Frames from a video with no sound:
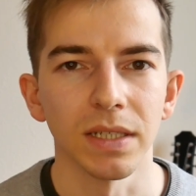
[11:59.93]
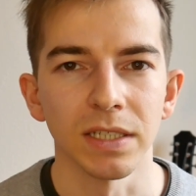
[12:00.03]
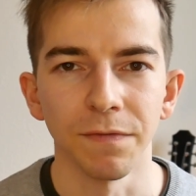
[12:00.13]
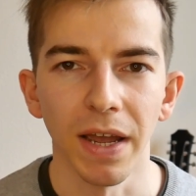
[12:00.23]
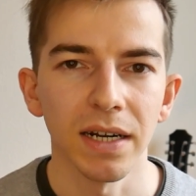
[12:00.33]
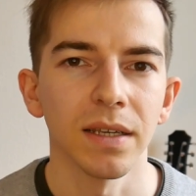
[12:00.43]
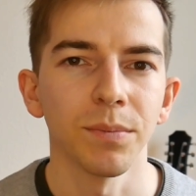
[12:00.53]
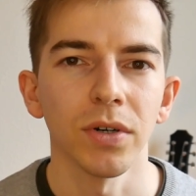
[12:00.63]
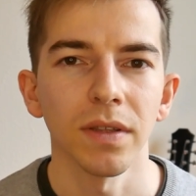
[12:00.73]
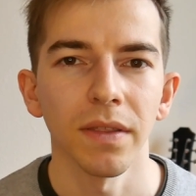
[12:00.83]
it's very
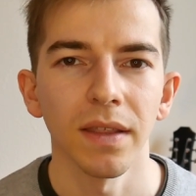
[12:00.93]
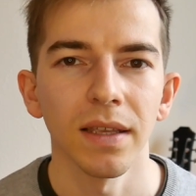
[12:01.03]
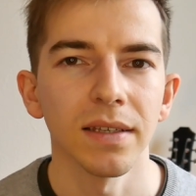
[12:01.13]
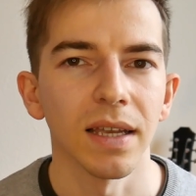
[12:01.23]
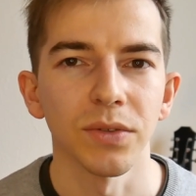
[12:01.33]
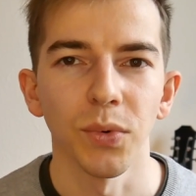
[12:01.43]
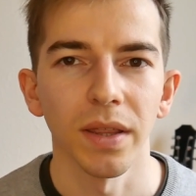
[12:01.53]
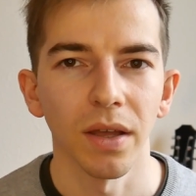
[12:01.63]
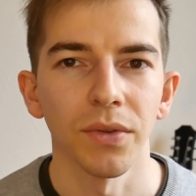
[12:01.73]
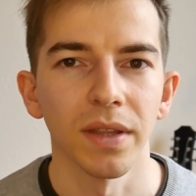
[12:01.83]
important thing, and
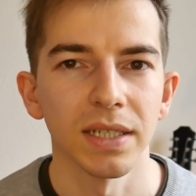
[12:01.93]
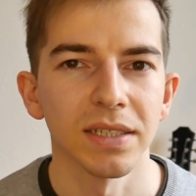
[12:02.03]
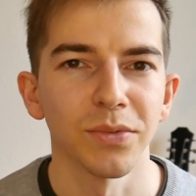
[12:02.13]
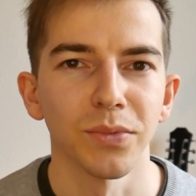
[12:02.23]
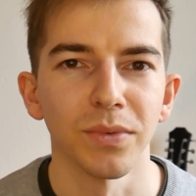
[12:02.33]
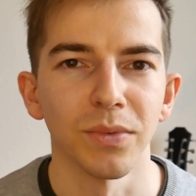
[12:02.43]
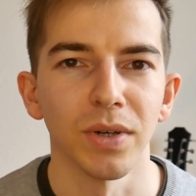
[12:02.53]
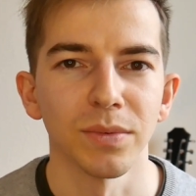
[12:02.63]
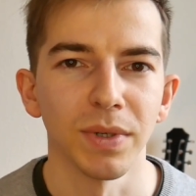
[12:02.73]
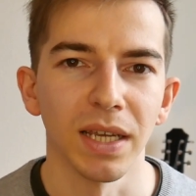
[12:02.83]
without this we
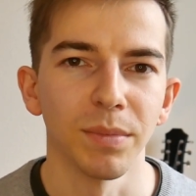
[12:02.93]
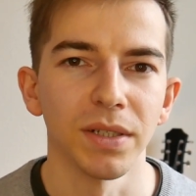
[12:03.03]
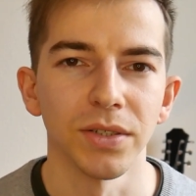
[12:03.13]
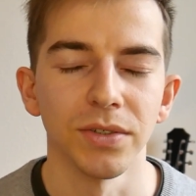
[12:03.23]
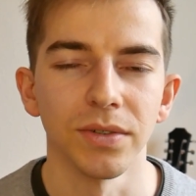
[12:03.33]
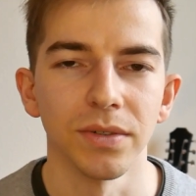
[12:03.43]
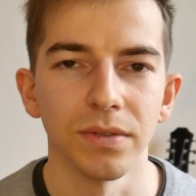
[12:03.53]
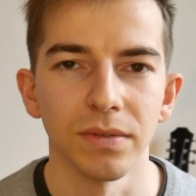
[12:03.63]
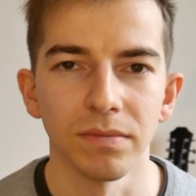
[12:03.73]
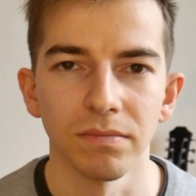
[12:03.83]
won't be able to
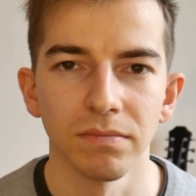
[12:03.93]
do